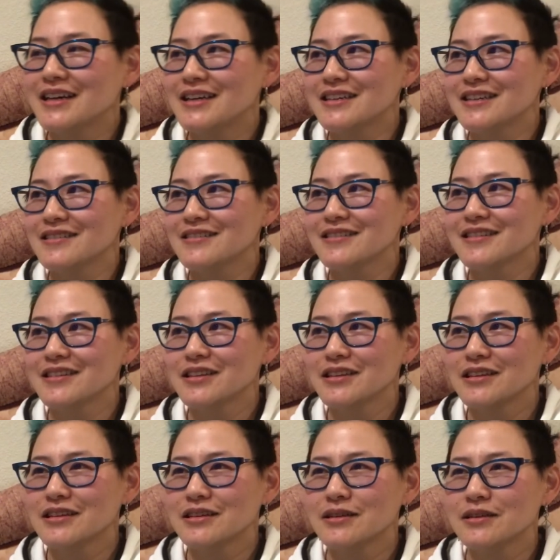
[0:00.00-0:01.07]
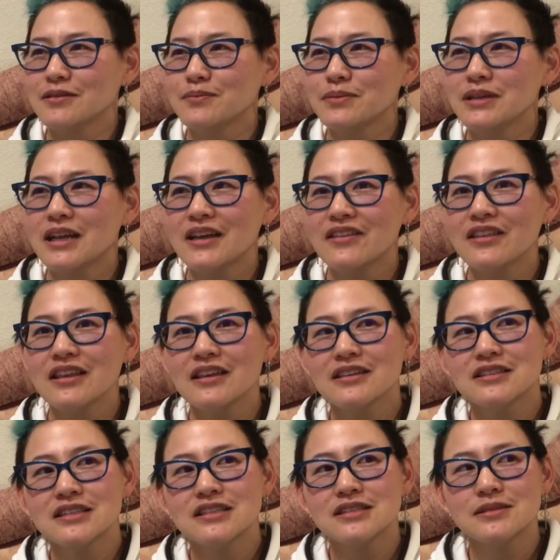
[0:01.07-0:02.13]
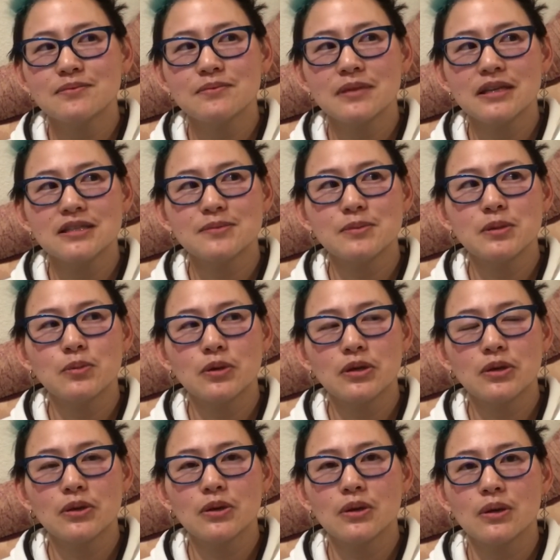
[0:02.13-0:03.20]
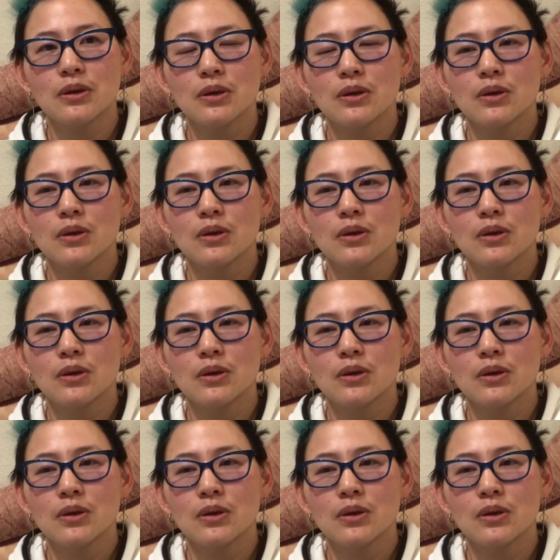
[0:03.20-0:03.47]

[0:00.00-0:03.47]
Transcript: Uh, but I think it just makes me wonder